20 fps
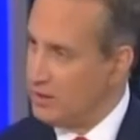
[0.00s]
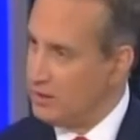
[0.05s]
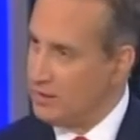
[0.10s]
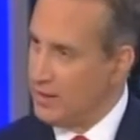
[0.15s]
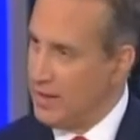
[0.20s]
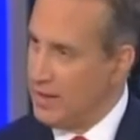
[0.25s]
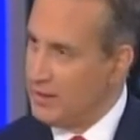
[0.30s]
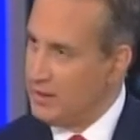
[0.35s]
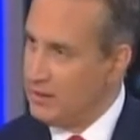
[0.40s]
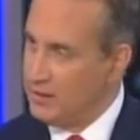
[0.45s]

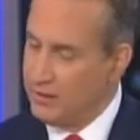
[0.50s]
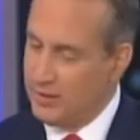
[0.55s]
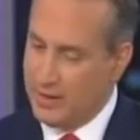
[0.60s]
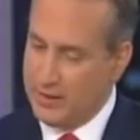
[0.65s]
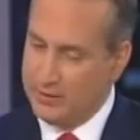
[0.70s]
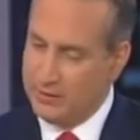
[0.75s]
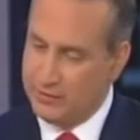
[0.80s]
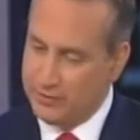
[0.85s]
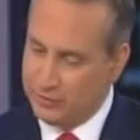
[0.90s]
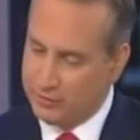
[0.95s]

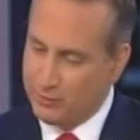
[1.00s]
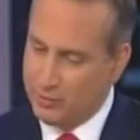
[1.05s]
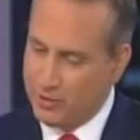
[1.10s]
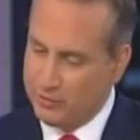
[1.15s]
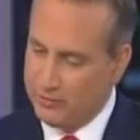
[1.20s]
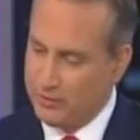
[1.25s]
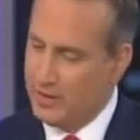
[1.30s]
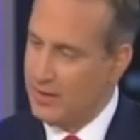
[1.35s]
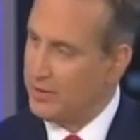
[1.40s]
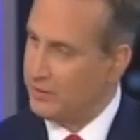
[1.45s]
that this
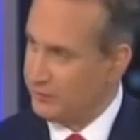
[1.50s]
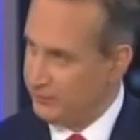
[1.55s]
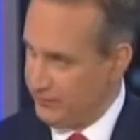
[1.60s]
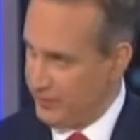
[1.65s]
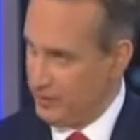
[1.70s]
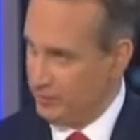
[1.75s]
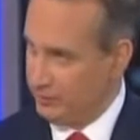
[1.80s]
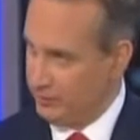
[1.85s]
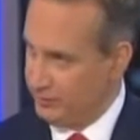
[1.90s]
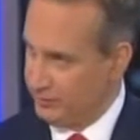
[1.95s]
president has
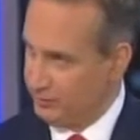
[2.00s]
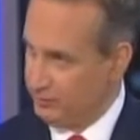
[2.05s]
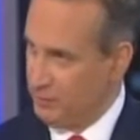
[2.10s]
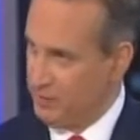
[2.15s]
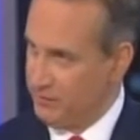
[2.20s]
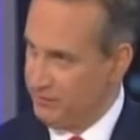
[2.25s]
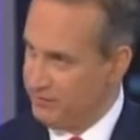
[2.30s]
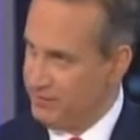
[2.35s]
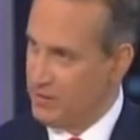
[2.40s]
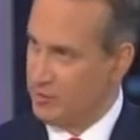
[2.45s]
failed, it's been
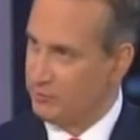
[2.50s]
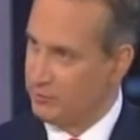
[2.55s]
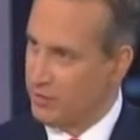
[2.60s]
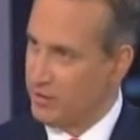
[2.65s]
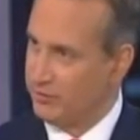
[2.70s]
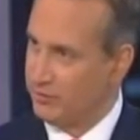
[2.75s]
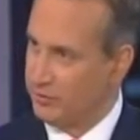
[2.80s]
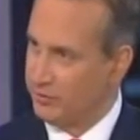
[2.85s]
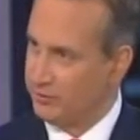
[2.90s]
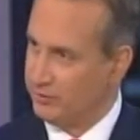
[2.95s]
a failed
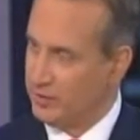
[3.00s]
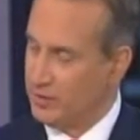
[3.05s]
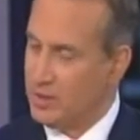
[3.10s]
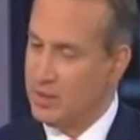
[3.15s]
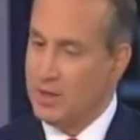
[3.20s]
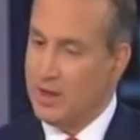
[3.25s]
presidency,